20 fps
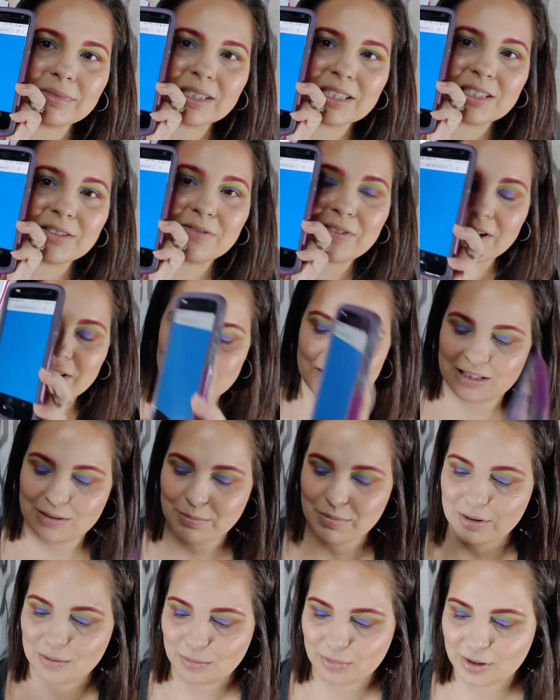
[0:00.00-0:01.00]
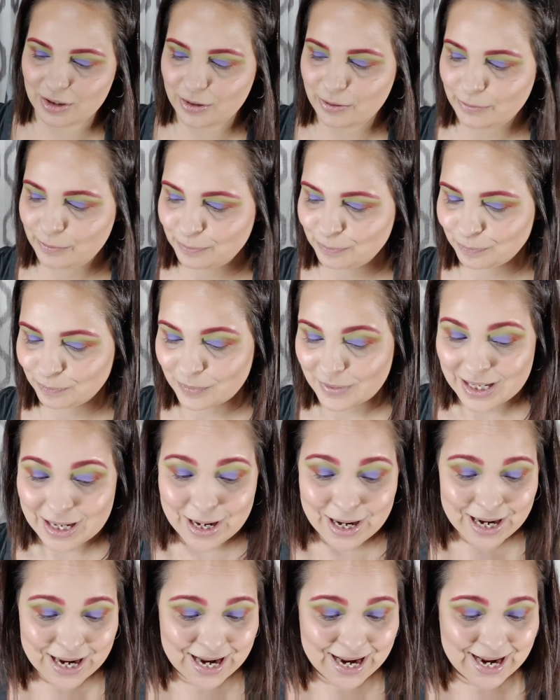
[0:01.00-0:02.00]
It's a very similar blue.
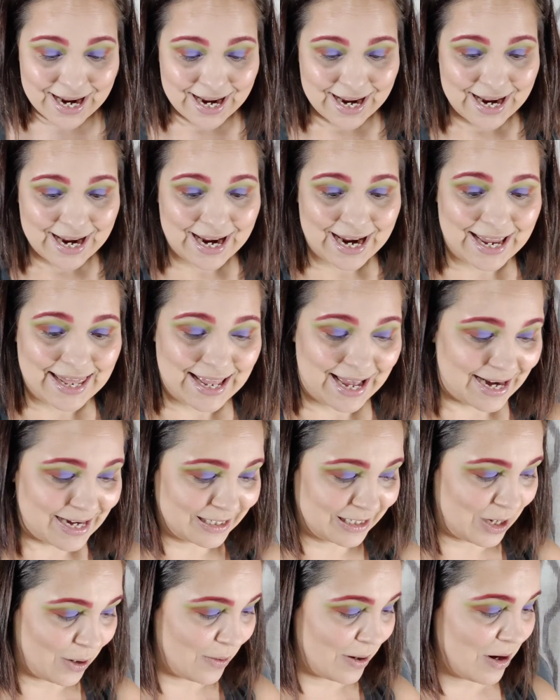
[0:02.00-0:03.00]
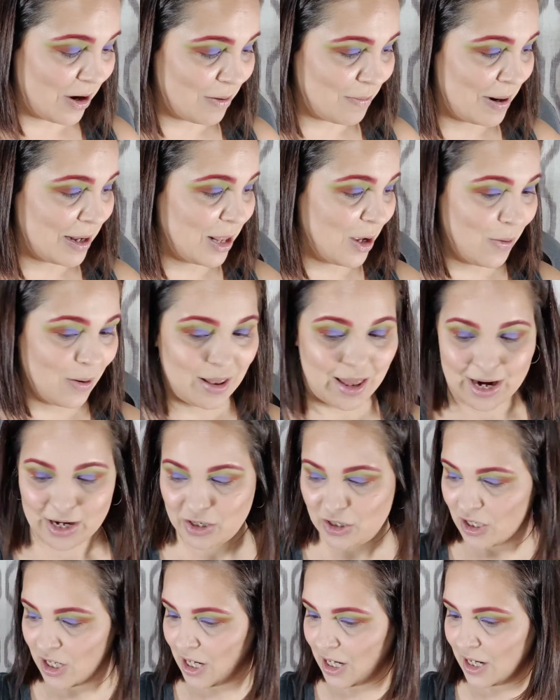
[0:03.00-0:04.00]
And that is going on my lower
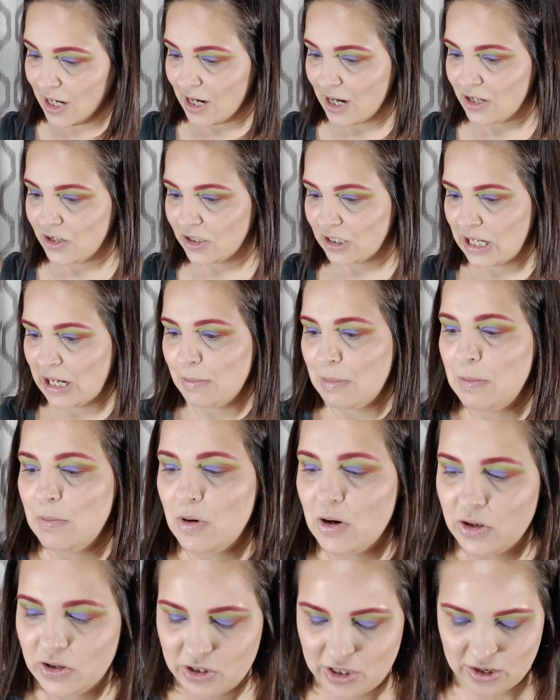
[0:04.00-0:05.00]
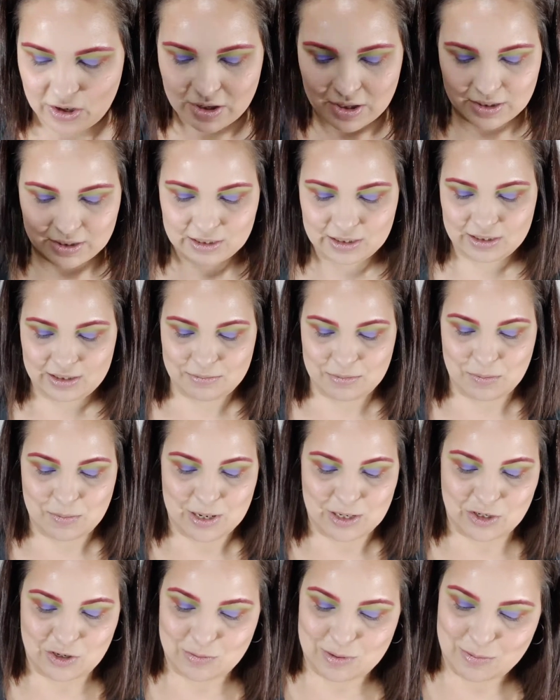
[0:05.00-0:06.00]
lash line. And I just had my brush. Here it is. Let me
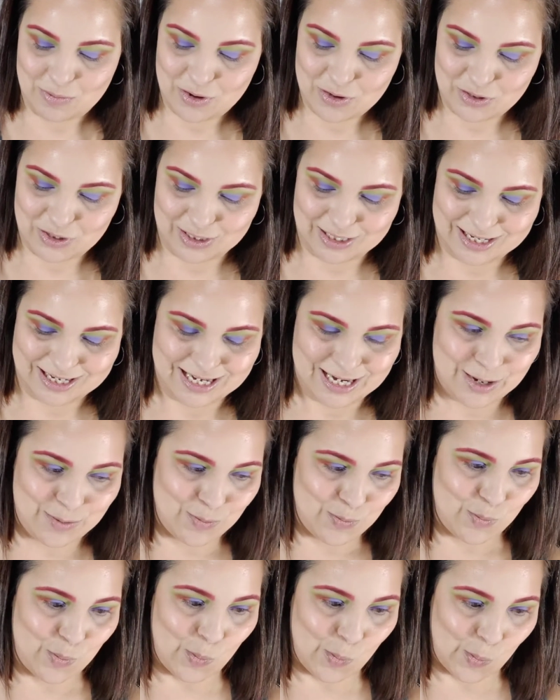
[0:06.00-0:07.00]
make sure my brush is clean.